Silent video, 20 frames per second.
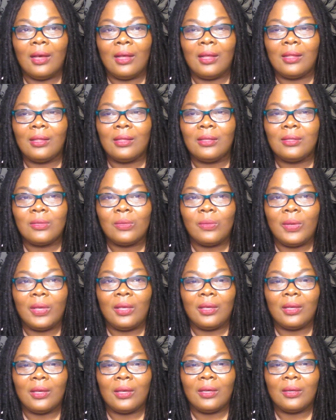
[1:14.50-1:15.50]
this week.
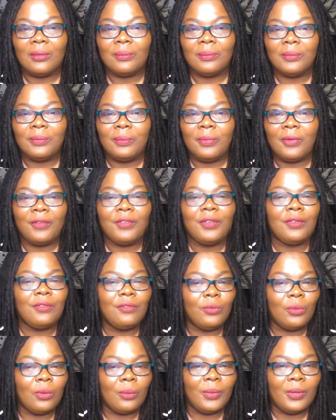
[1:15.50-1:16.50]
Very
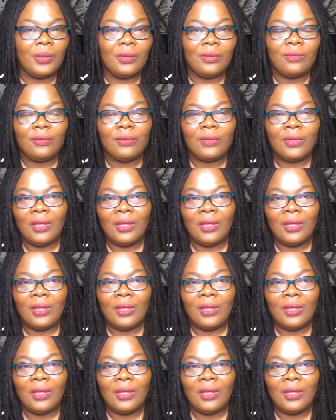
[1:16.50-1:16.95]
informative.